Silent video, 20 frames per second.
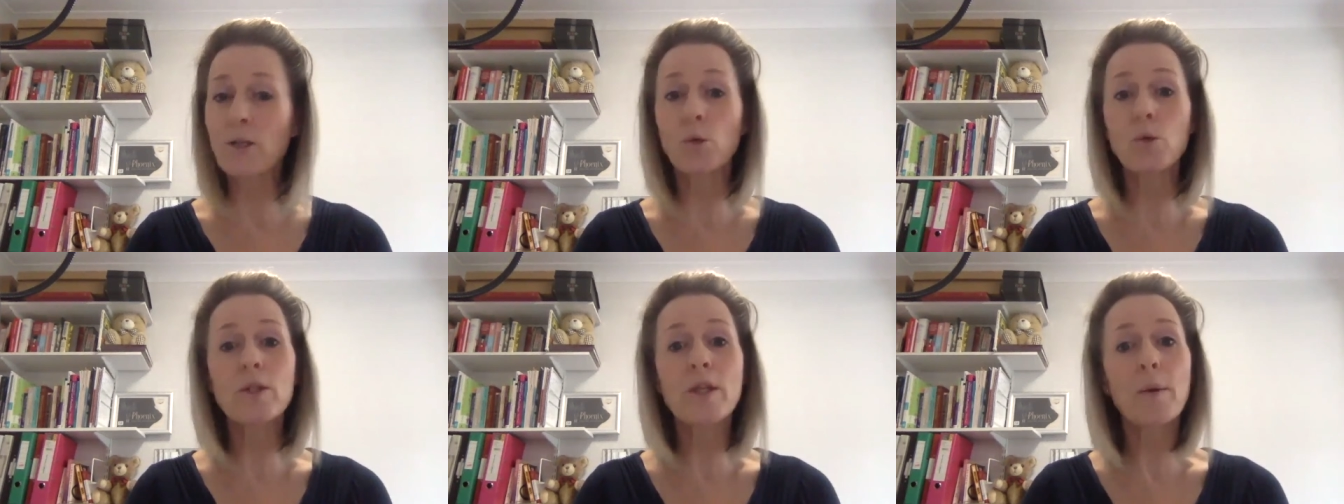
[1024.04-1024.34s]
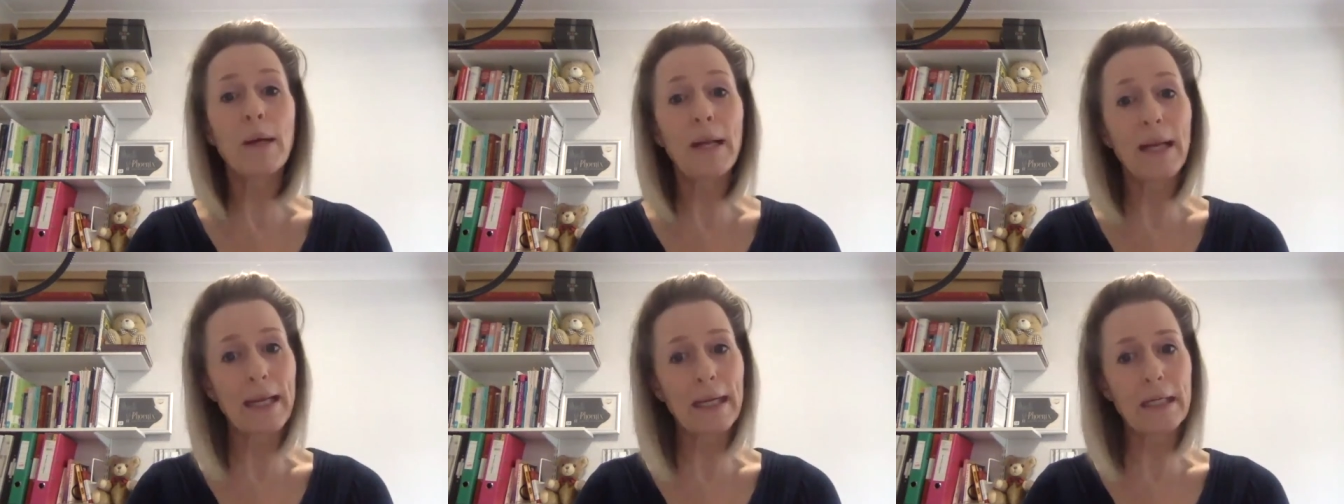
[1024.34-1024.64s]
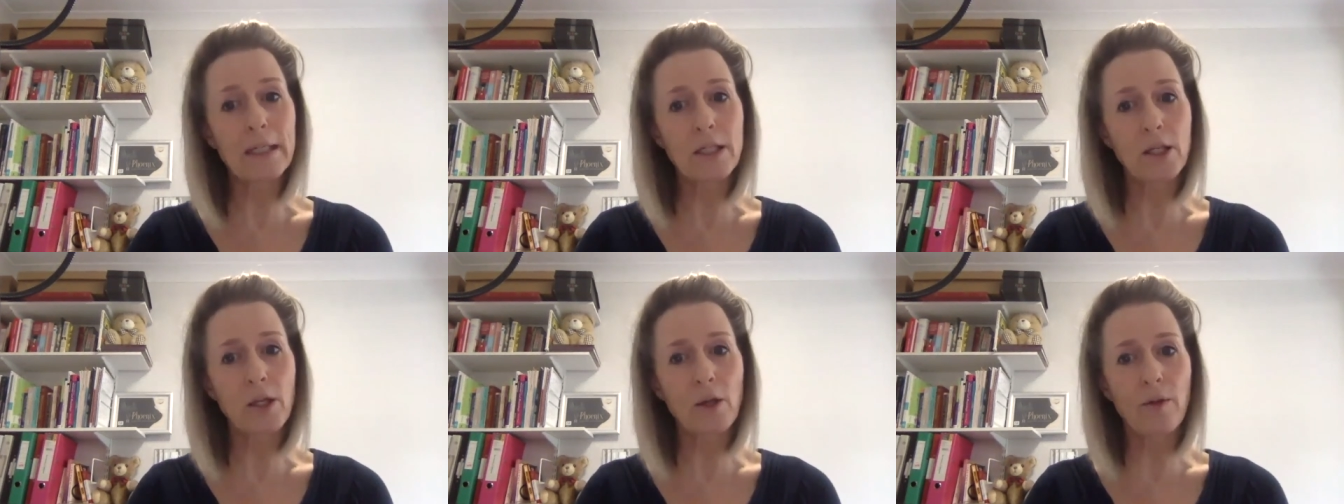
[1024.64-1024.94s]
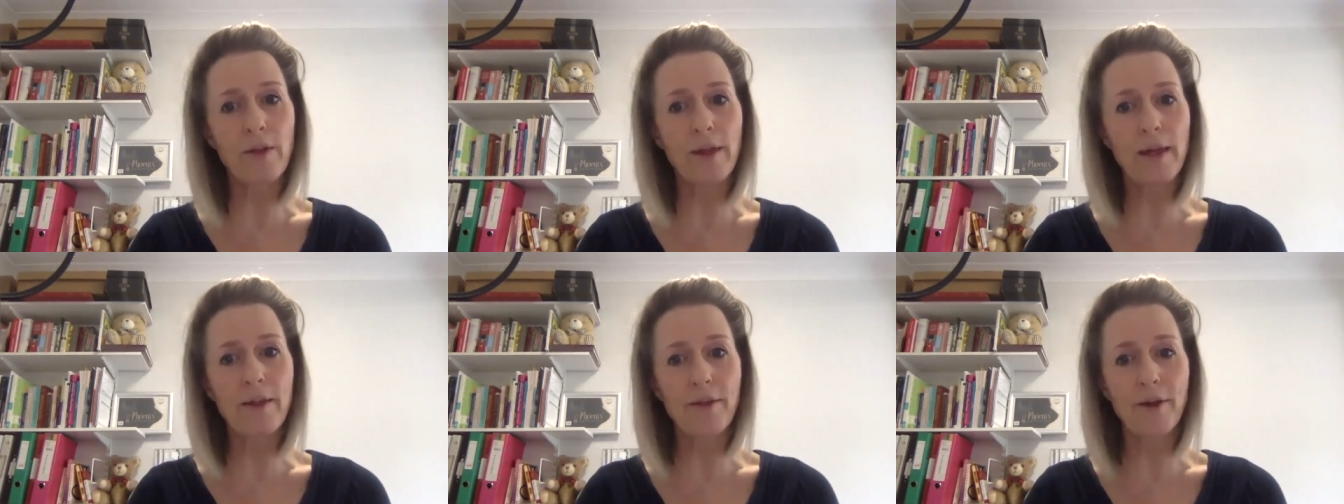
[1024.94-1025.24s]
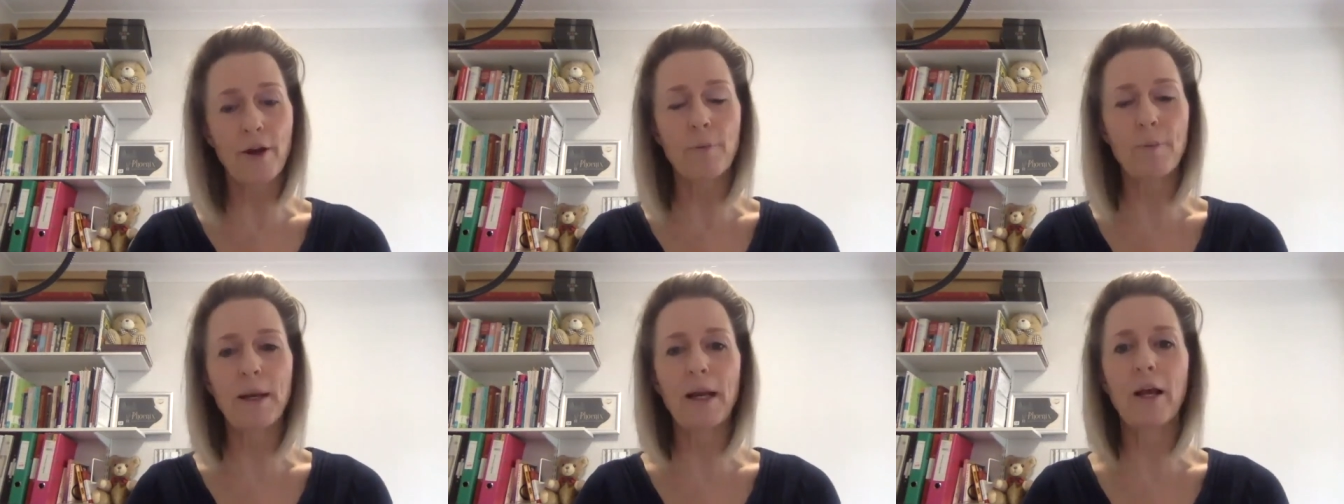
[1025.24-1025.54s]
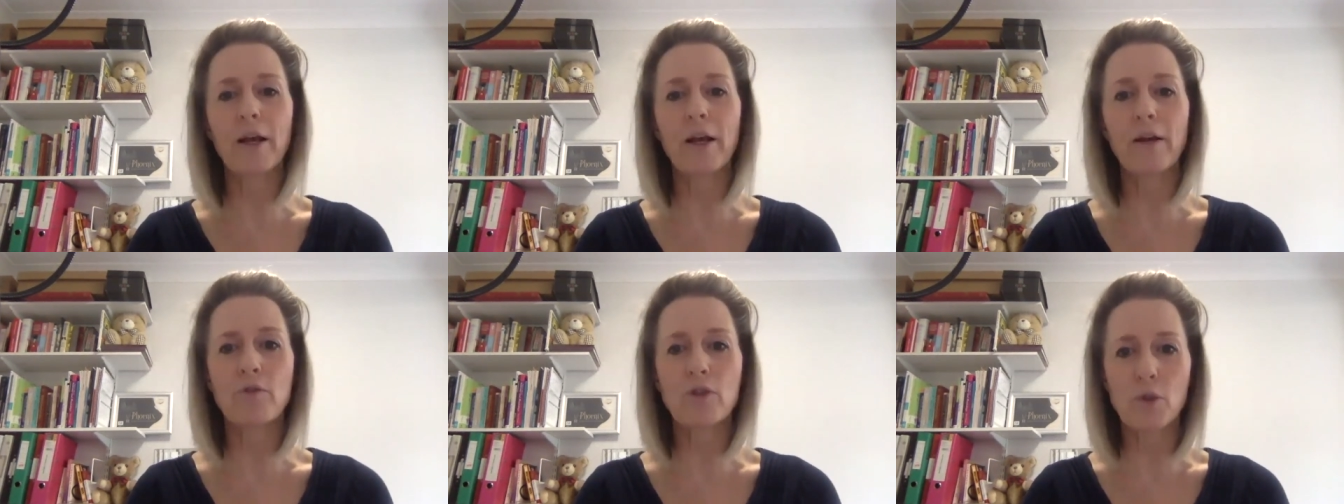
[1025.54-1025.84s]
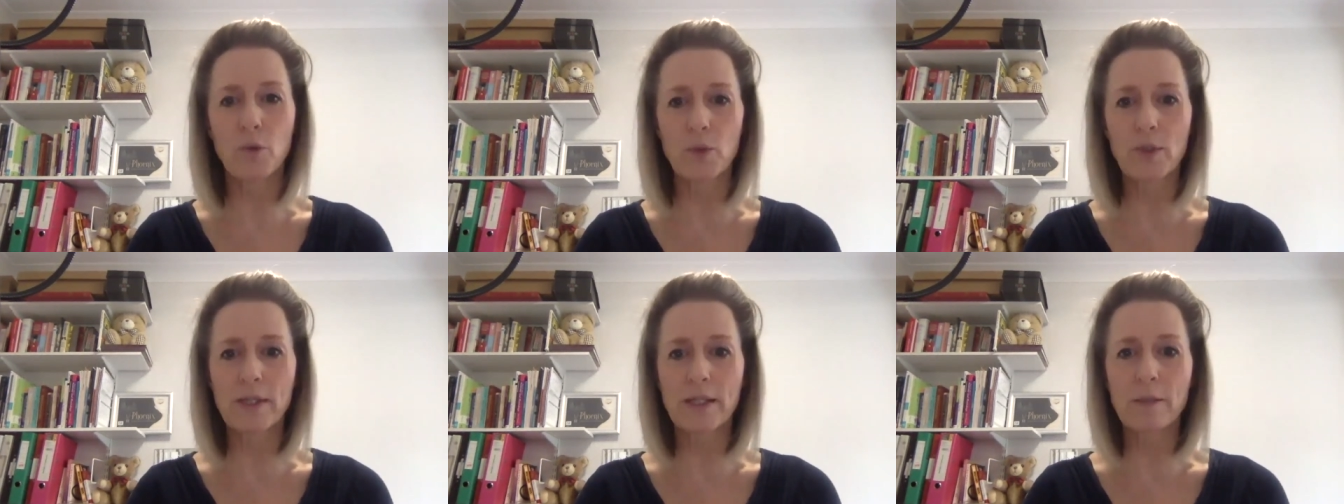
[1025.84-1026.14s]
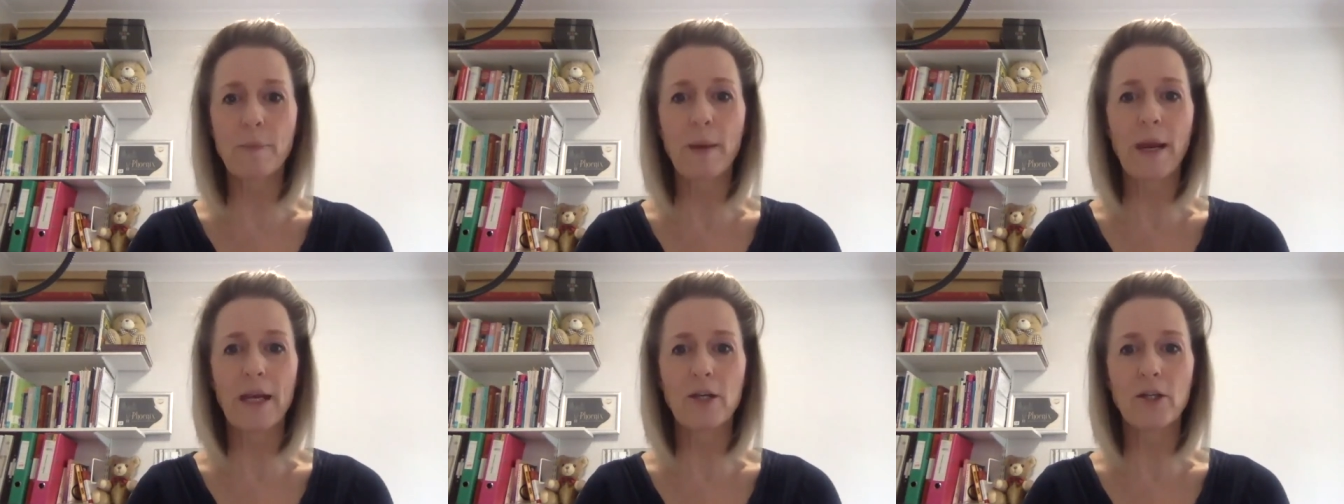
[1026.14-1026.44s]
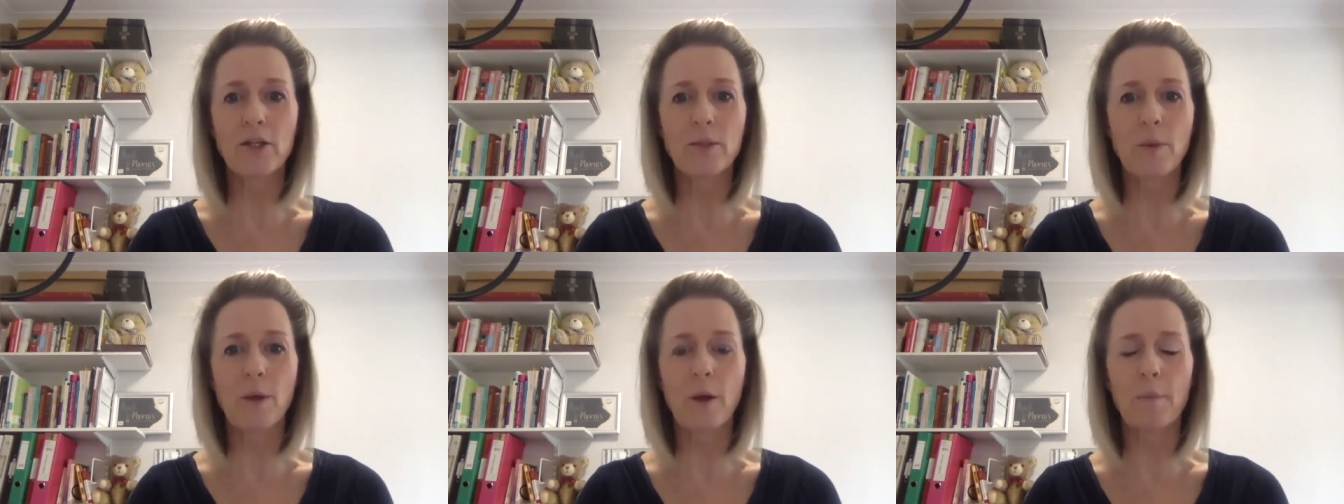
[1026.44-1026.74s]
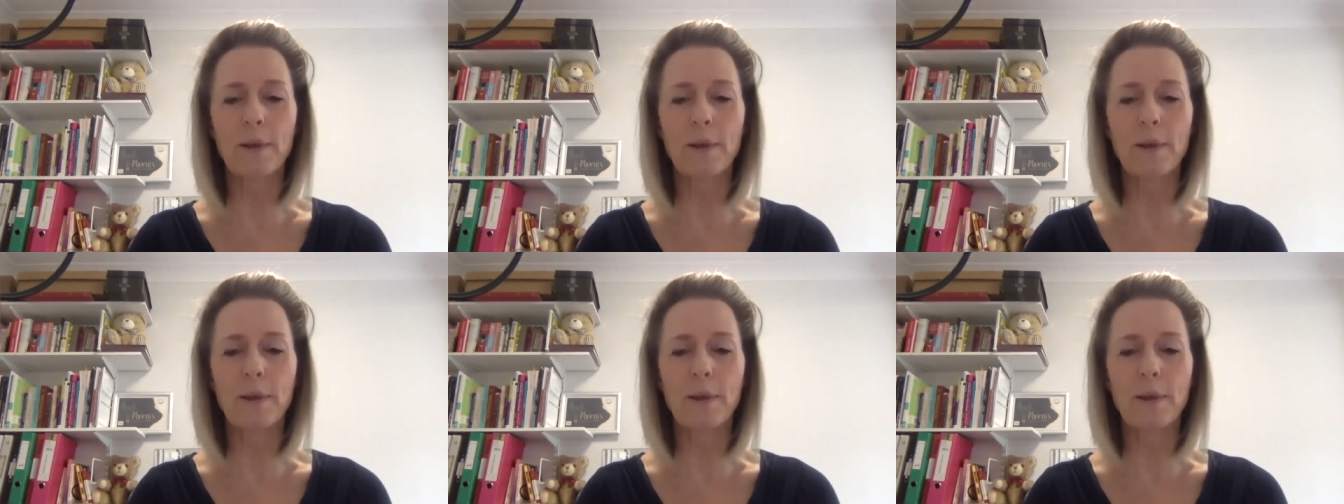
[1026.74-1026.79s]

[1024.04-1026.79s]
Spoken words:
also a link to the therapy learning resources page as well,